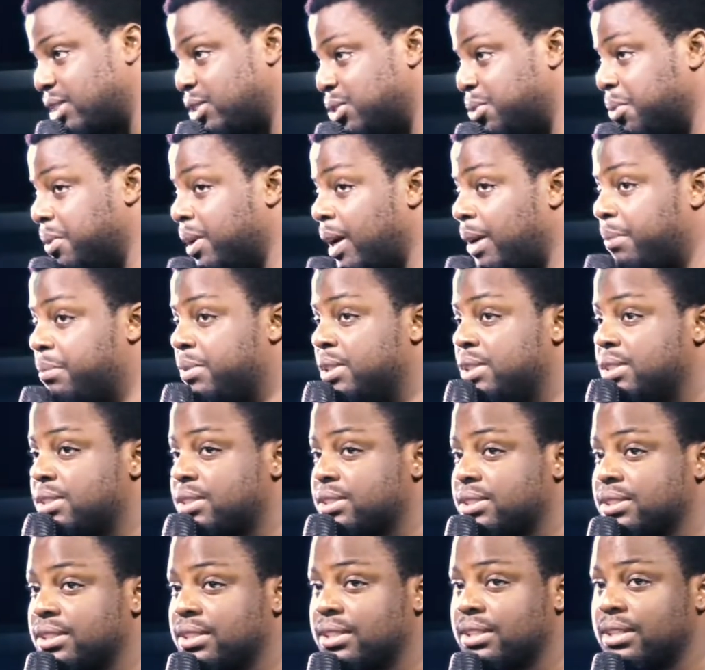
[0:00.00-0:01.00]
in
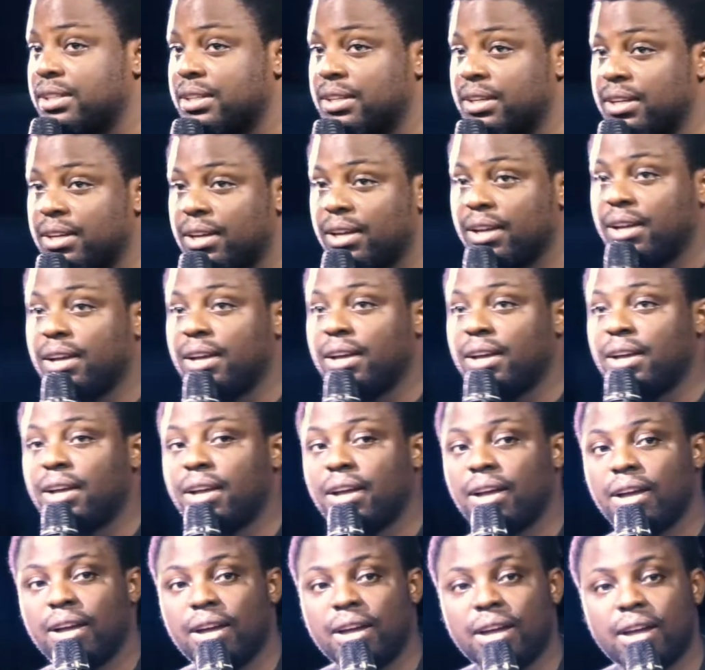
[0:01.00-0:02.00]
Dunamis,
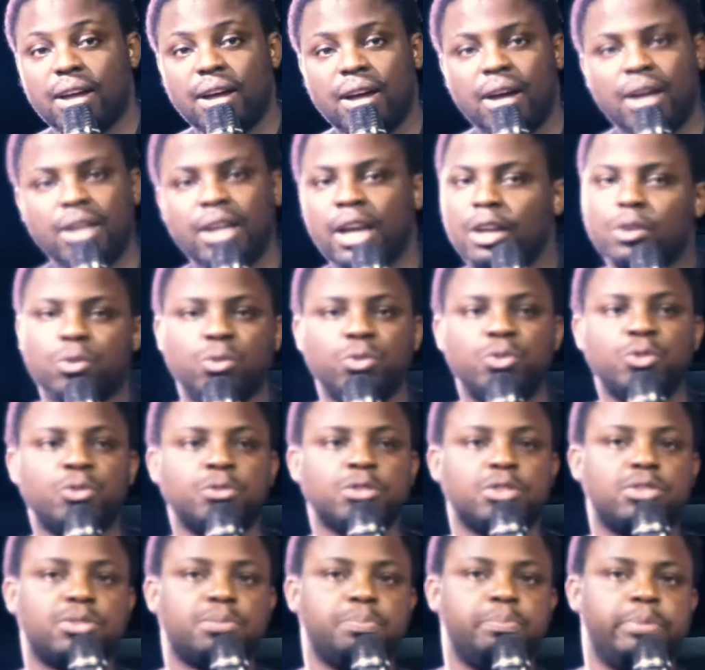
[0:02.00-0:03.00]
and I
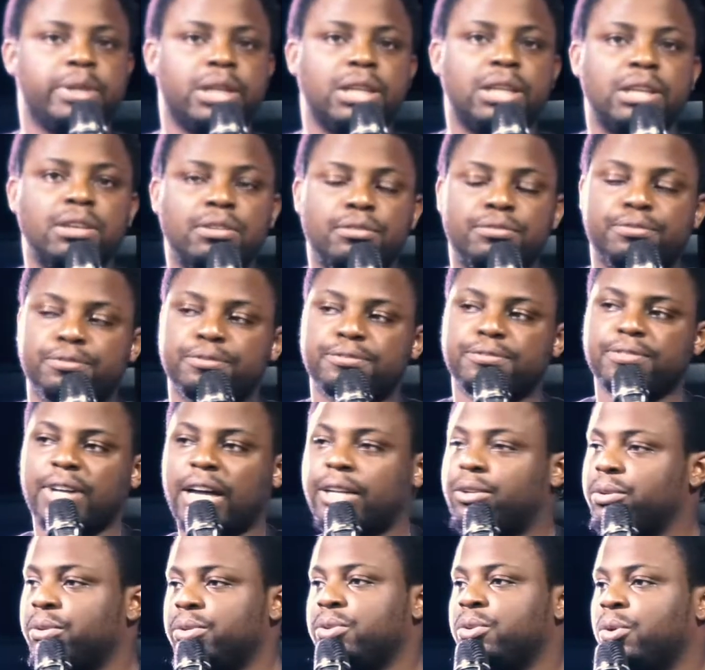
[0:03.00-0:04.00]
couldn't believe,
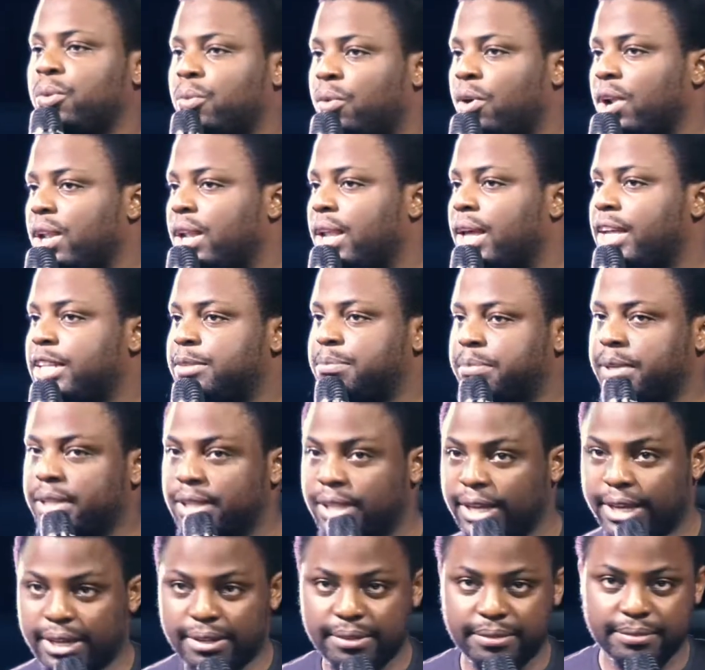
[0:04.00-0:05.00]
I don't know what led me
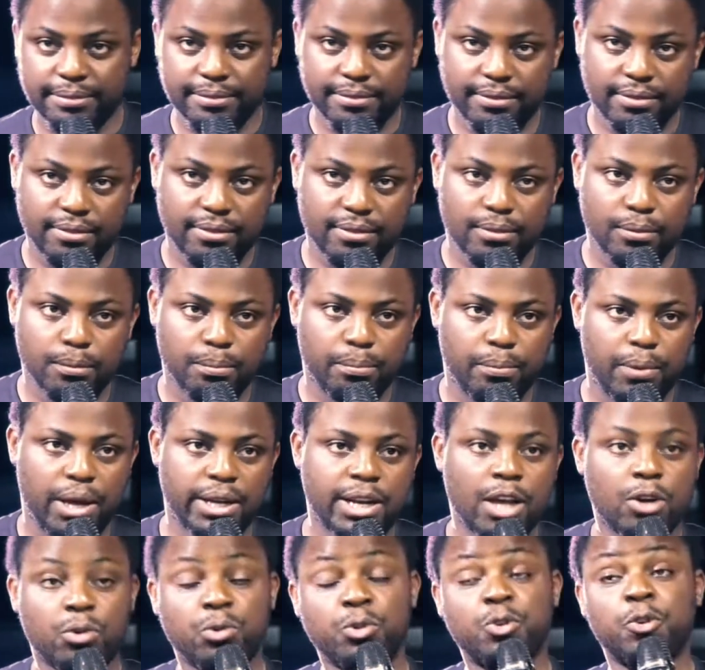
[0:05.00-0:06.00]
there.
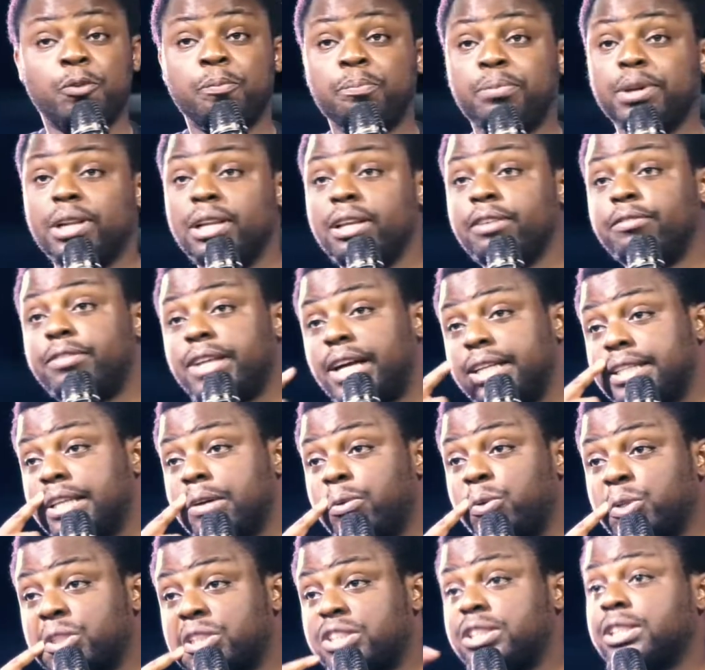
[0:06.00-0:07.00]
And I couldn't believe that
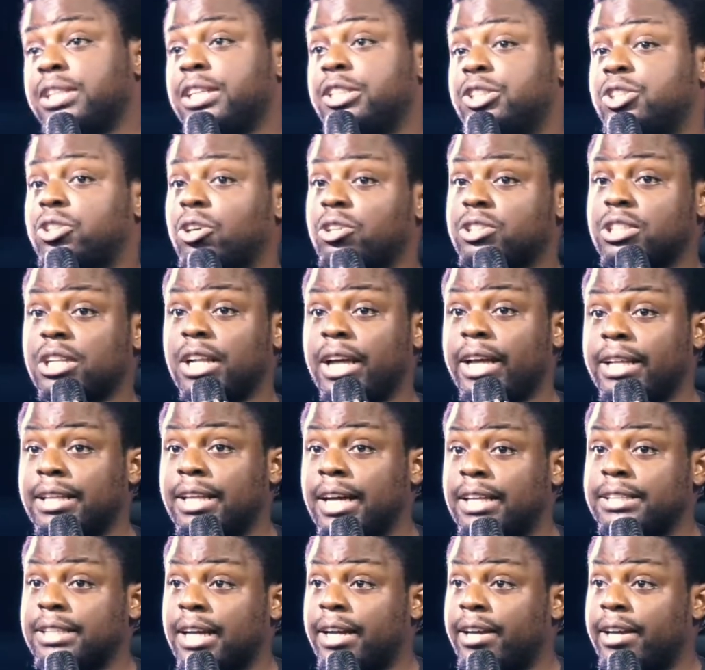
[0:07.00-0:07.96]
there was still a church like that